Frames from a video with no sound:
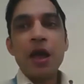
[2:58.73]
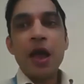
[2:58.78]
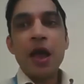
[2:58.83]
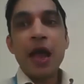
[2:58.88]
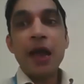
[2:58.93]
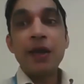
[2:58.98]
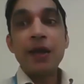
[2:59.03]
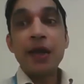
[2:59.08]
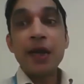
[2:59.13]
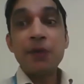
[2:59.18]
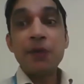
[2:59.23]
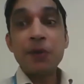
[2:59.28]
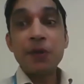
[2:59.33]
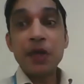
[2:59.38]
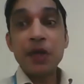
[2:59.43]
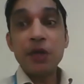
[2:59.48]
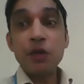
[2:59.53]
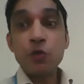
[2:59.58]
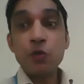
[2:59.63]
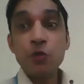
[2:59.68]
And let me
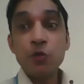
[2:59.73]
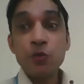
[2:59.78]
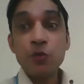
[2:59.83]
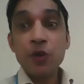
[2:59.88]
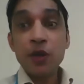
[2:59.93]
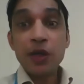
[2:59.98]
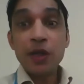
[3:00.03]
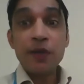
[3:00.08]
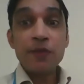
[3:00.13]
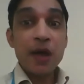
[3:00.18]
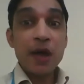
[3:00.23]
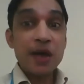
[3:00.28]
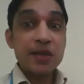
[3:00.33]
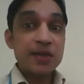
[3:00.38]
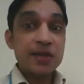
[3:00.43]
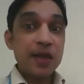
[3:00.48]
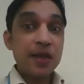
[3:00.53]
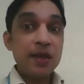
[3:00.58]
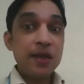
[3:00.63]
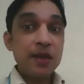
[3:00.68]
tell you, if a
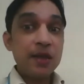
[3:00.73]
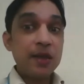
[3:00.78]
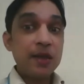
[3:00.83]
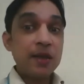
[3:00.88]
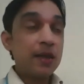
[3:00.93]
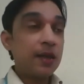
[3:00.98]
cell